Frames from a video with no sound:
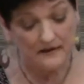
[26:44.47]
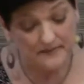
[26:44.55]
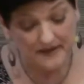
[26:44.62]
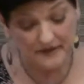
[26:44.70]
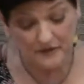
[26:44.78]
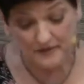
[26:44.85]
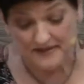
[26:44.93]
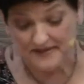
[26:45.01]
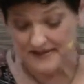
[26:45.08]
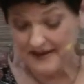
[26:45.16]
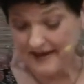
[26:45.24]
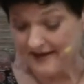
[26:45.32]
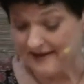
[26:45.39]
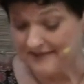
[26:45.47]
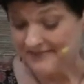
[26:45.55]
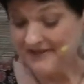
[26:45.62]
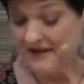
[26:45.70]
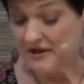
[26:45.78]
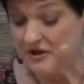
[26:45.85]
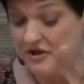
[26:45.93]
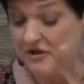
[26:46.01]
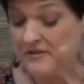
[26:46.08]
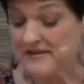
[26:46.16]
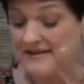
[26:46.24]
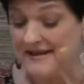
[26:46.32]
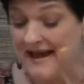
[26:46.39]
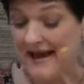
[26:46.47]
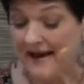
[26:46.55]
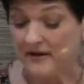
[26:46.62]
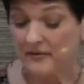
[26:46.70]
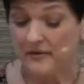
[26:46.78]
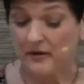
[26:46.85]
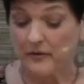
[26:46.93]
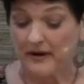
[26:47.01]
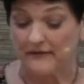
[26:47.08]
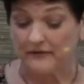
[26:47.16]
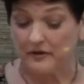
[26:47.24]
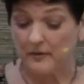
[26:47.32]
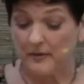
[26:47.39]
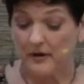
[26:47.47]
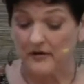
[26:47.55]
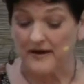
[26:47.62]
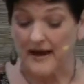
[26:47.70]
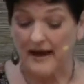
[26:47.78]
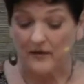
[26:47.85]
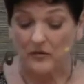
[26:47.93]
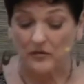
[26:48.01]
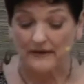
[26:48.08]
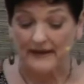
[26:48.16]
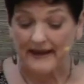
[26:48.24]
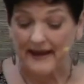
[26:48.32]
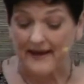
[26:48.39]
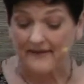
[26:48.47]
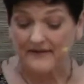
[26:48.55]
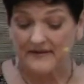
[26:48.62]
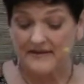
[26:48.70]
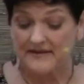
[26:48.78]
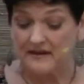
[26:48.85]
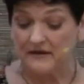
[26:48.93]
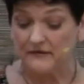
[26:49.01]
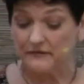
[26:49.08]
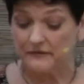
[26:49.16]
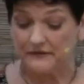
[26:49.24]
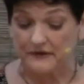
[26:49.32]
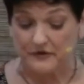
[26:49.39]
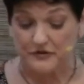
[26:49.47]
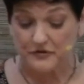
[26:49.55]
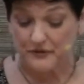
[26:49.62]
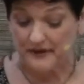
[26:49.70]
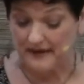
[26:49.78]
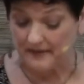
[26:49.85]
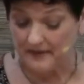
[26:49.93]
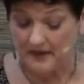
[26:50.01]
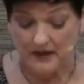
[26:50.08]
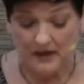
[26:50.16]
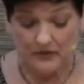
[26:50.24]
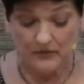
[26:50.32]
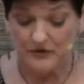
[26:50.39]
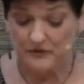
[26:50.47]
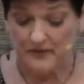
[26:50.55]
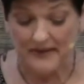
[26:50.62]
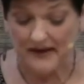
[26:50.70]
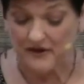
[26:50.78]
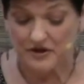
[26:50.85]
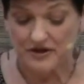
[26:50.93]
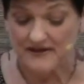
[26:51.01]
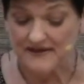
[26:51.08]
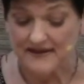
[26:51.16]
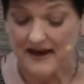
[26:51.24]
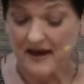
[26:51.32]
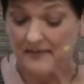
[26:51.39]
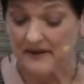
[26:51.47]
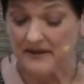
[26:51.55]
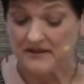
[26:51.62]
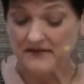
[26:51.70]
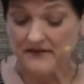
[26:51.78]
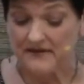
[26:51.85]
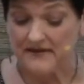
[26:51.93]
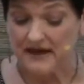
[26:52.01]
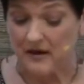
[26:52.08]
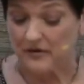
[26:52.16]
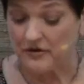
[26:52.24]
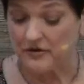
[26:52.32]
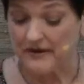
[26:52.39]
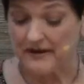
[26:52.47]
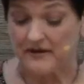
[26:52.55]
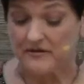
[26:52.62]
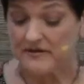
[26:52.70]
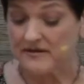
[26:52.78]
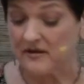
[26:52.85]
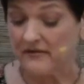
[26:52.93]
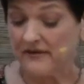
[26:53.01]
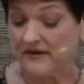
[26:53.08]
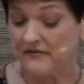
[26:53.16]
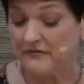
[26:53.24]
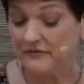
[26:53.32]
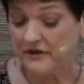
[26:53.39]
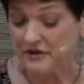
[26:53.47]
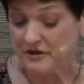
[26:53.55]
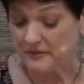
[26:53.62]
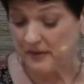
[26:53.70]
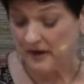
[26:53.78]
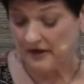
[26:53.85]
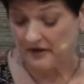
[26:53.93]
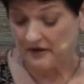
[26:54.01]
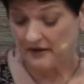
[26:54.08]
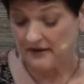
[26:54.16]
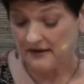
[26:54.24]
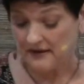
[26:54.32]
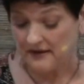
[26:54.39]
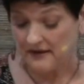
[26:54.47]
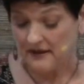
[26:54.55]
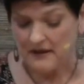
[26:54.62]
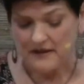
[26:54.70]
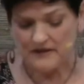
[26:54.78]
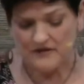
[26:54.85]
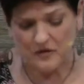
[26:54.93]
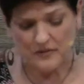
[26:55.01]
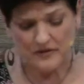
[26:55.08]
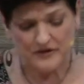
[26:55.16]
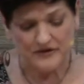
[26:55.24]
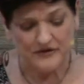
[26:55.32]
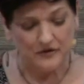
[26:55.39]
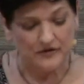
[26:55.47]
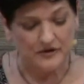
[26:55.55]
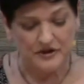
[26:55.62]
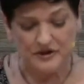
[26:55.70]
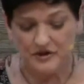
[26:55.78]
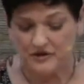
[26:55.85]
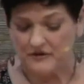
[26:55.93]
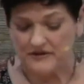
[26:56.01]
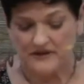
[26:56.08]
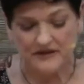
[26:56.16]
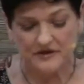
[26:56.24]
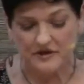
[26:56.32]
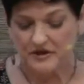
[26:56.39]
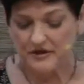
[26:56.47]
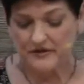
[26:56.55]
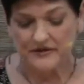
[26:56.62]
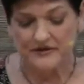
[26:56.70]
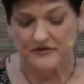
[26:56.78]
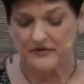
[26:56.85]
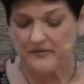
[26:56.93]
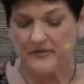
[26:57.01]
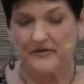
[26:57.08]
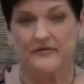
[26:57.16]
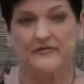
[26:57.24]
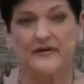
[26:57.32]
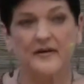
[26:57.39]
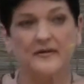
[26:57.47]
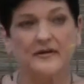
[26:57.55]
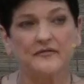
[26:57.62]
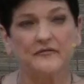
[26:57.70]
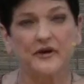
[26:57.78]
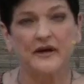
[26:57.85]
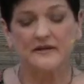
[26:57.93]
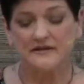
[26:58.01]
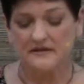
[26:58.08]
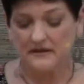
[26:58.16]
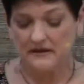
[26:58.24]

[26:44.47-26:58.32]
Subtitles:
Make no mistake, she was sad and regretful about not only having this unfulfilled dream, which remained just that because of the doubt her ego self had infringed upon her, so much so that she chose not to share this dream with her family and friends.